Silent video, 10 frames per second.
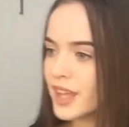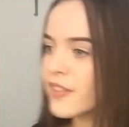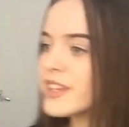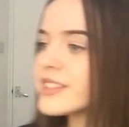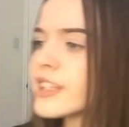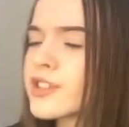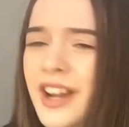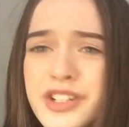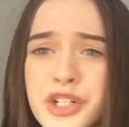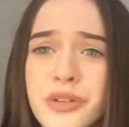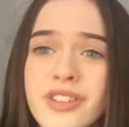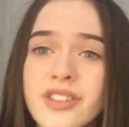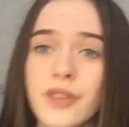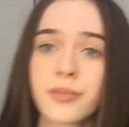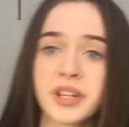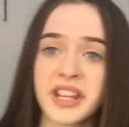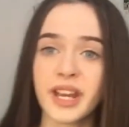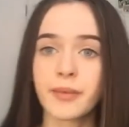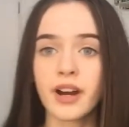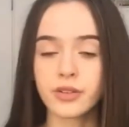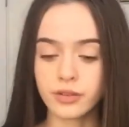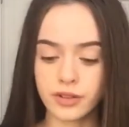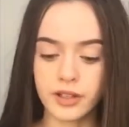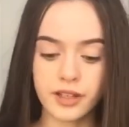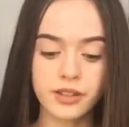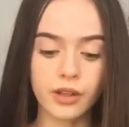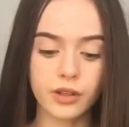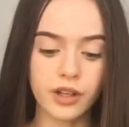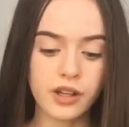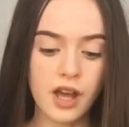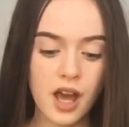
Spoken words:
This is like £2.99 from TK Maxx. Honestly, so good.